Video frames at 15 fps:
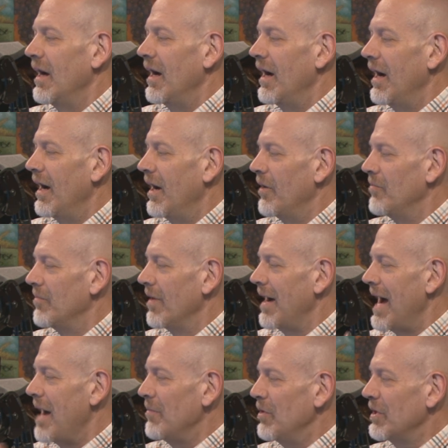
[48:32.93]
Um,
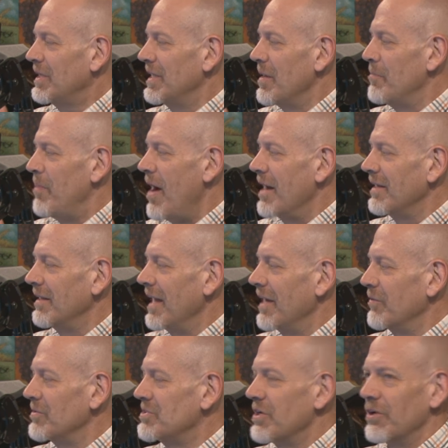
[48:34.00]
I'm looking at body
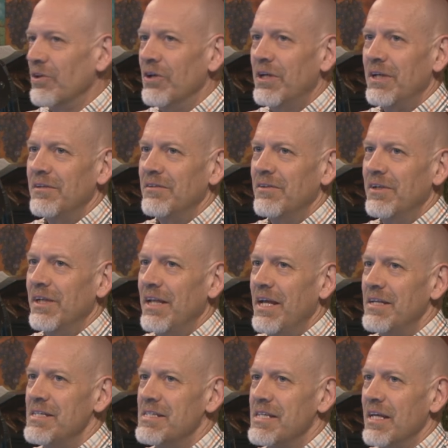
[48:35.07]
language here. Look at look at
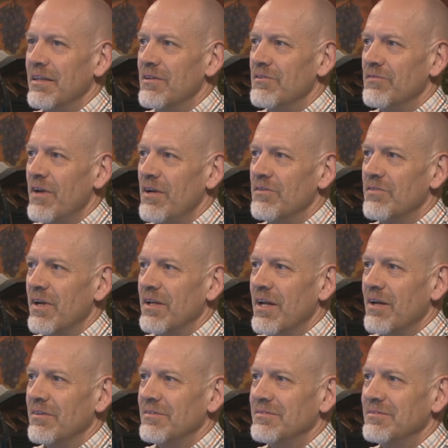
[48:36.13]
Andy Stanley's face right
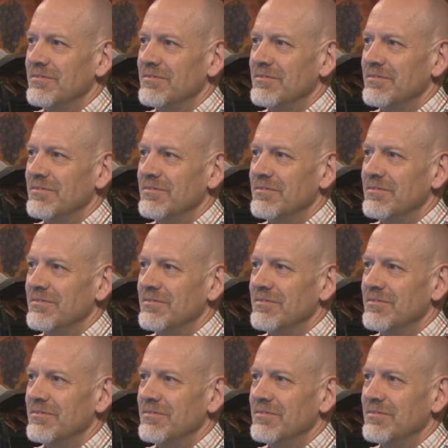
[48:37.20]
now.